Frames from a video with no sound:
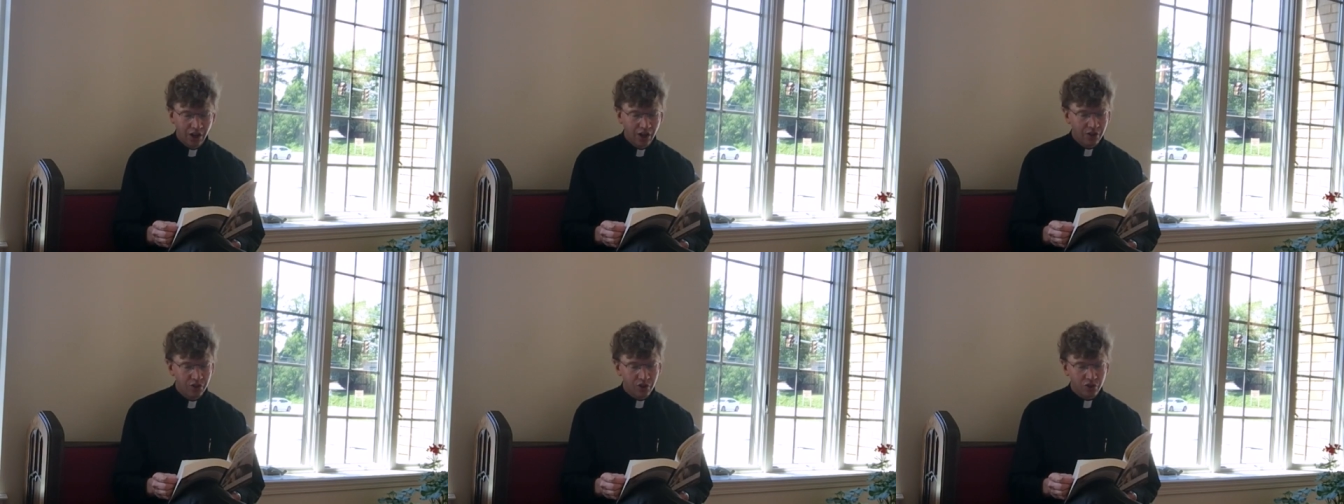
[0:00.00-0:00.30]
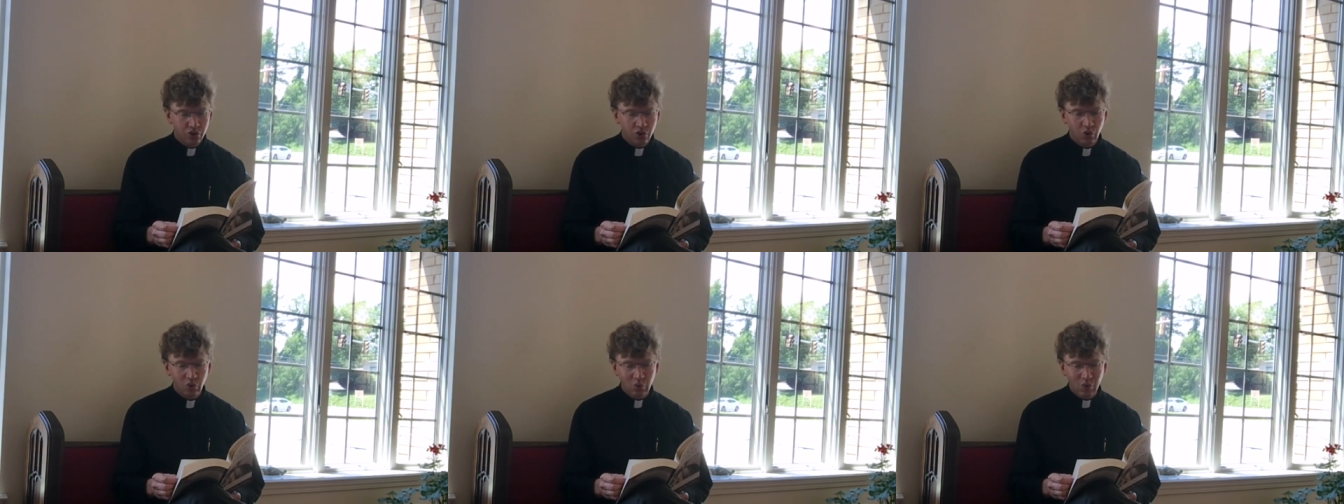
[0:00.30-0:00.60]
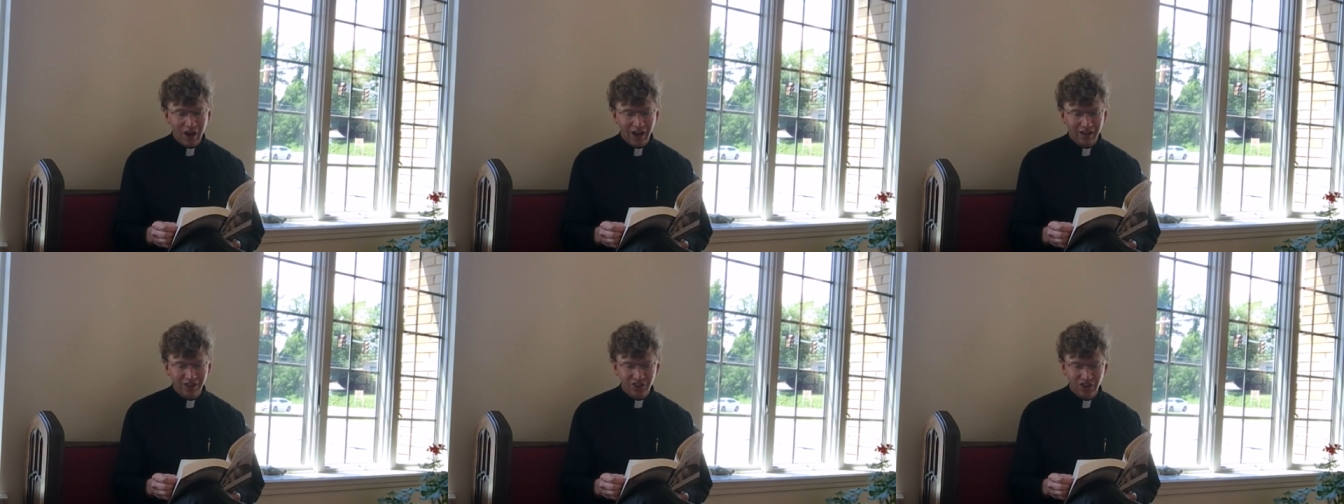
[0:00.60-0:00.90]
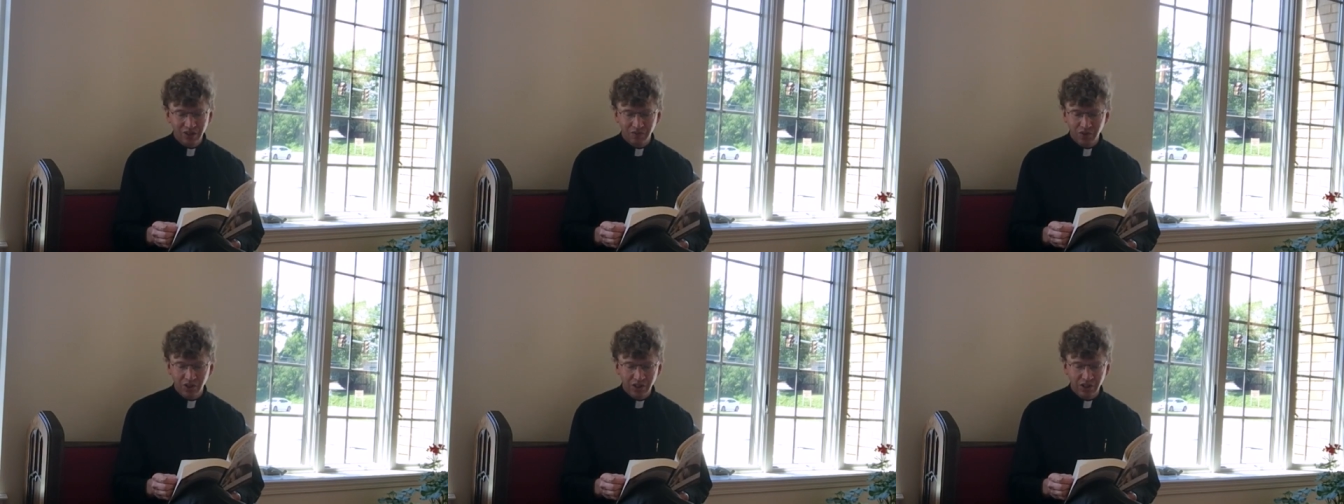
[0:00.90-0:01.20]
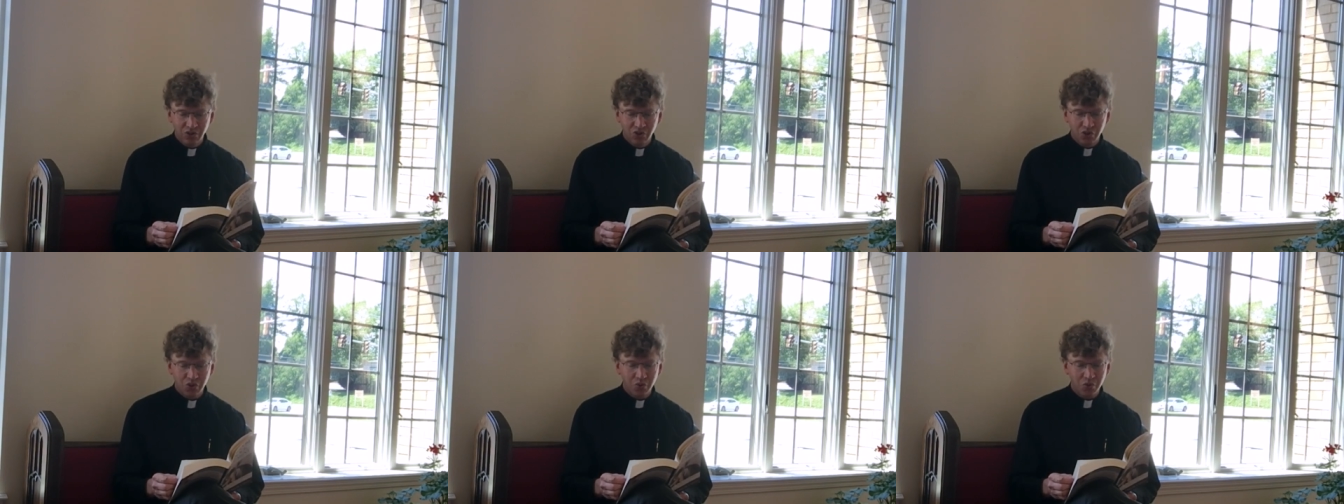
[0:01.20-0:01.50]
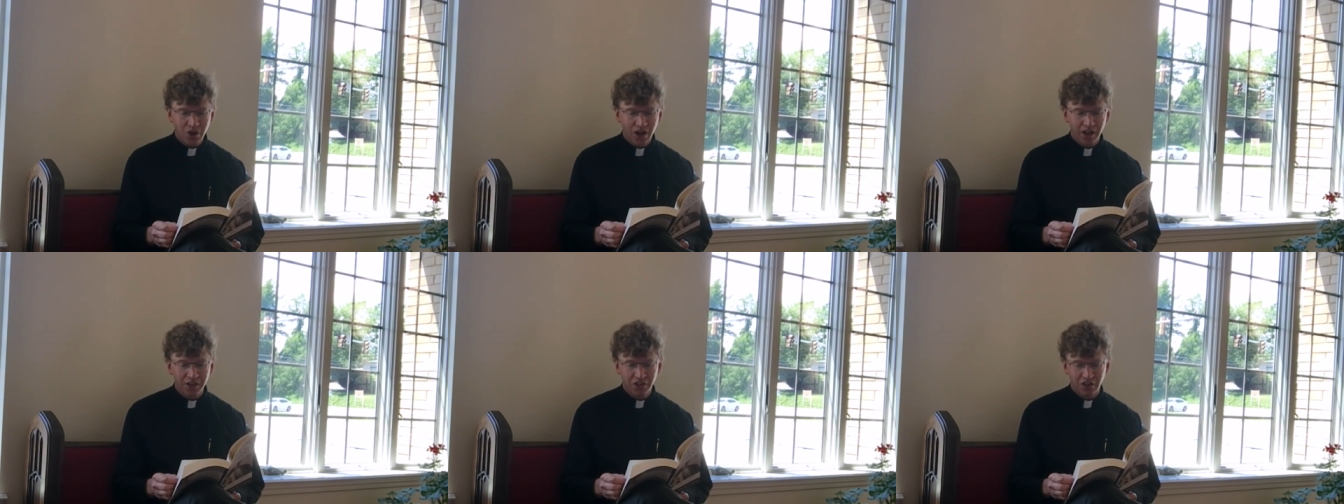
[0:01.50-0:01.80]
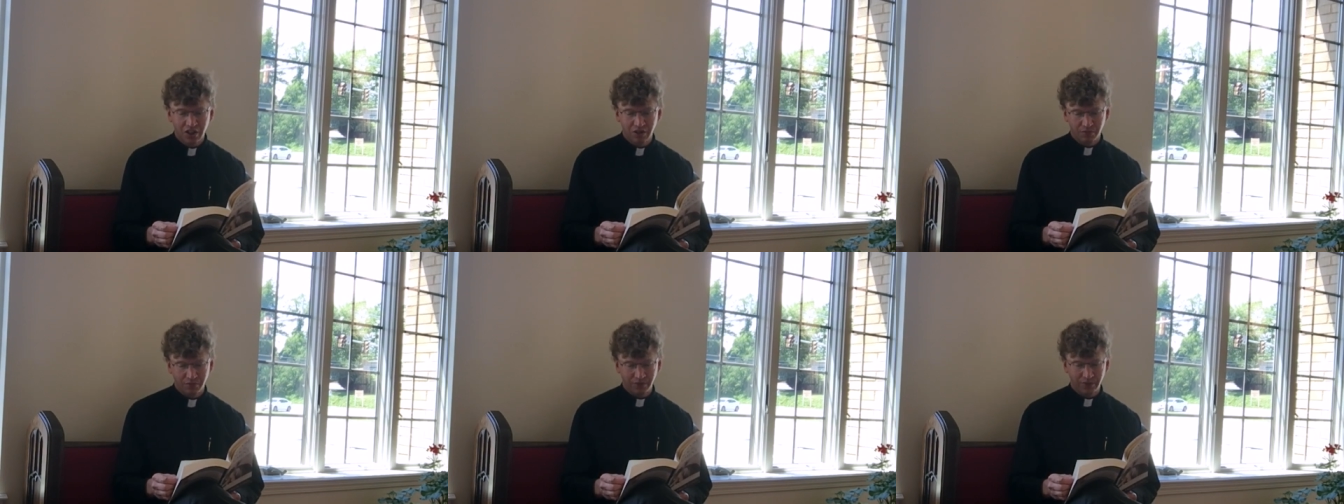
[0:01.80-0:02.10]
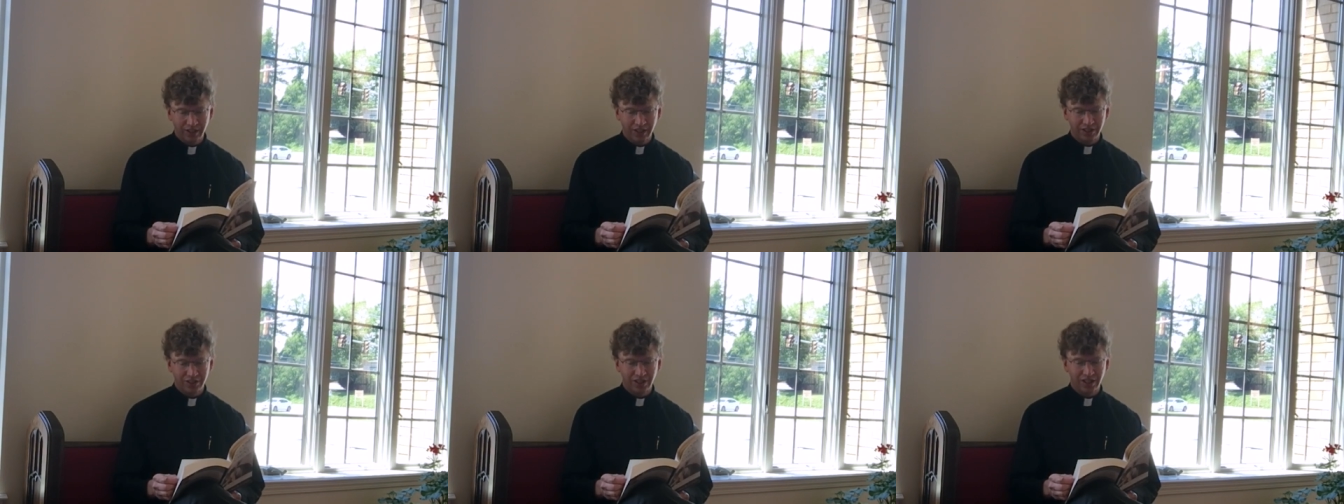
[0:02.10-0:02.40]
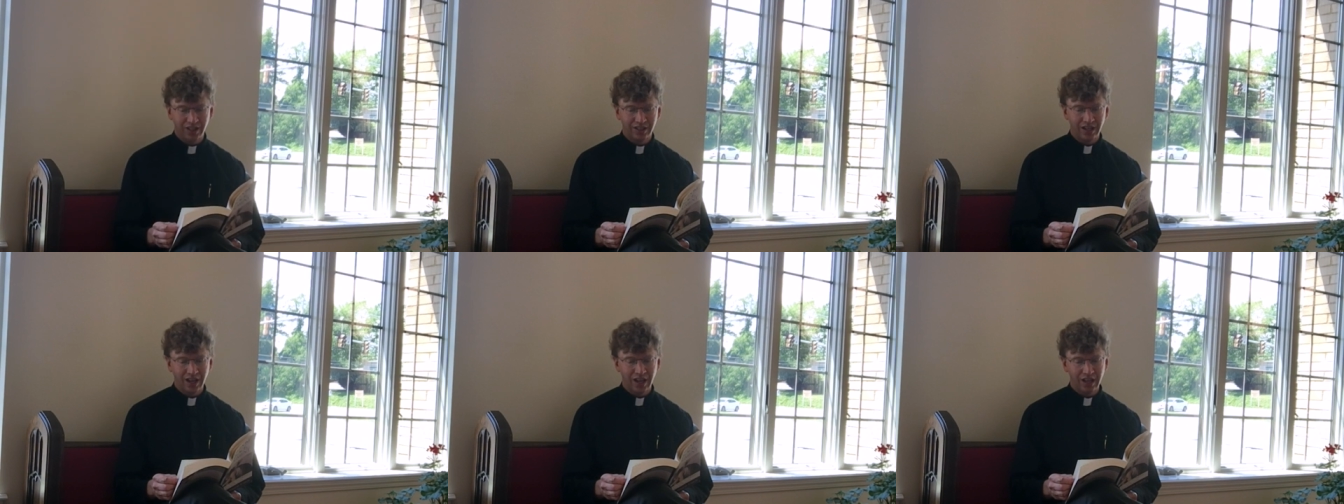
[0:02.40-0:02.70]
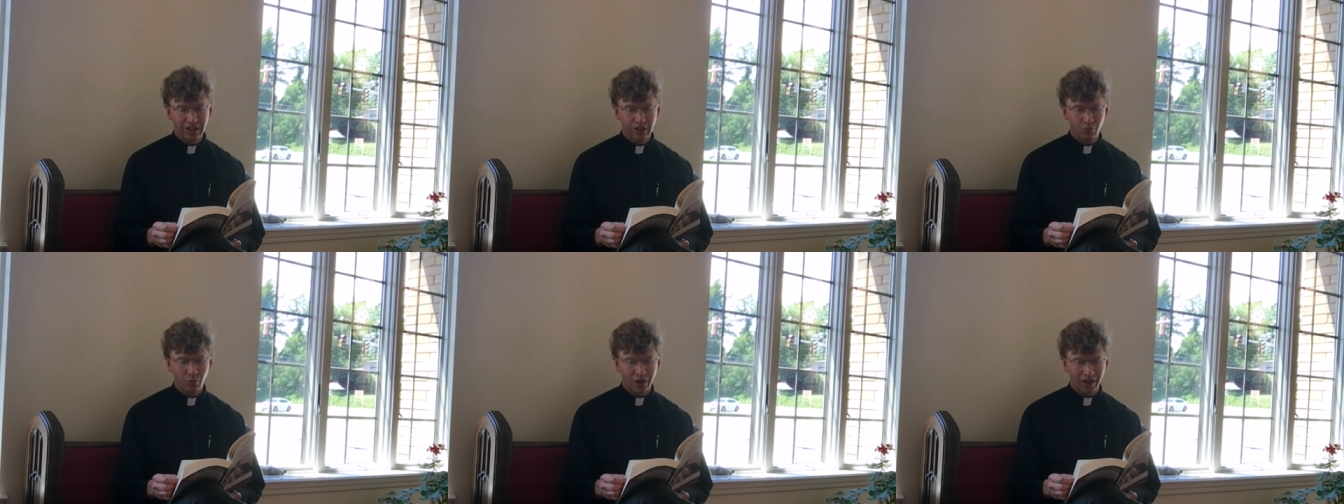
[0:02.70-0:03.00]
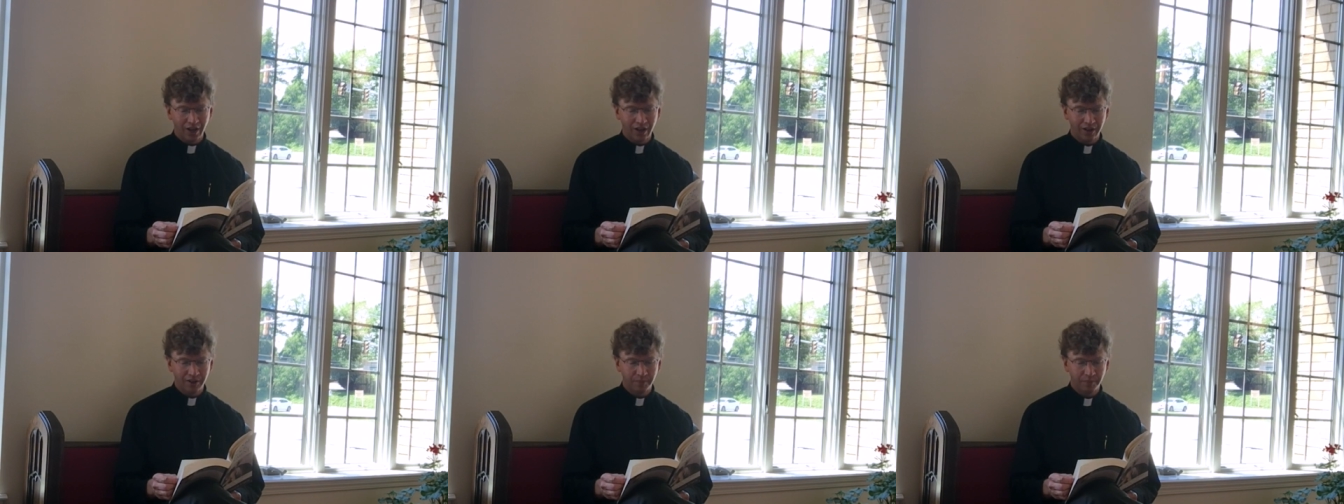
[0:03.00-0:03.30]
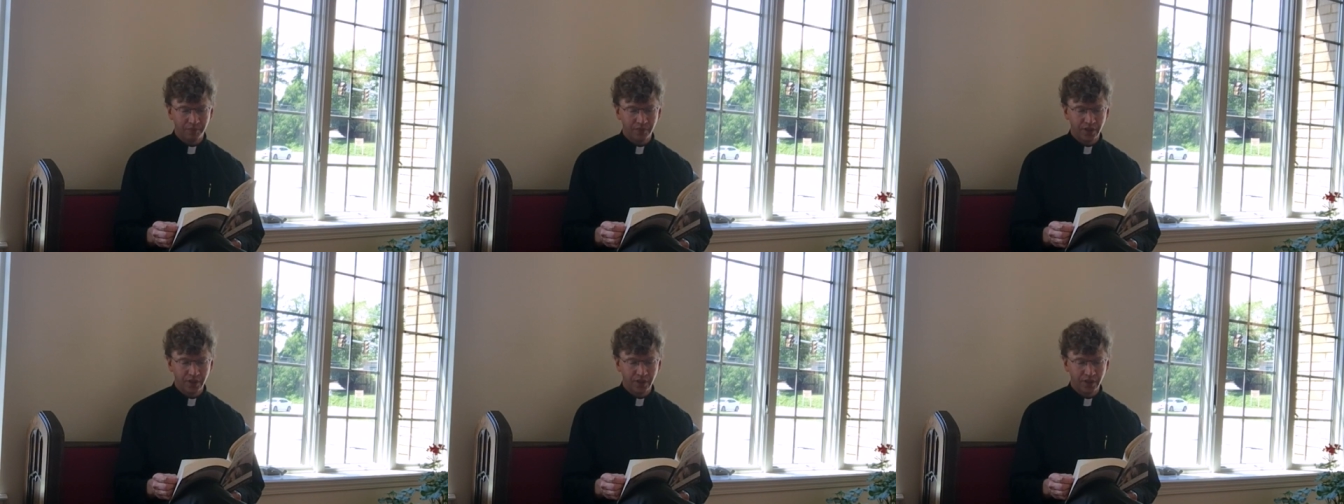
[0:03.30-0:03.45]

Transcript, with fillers: The two activities do not conflict in any way.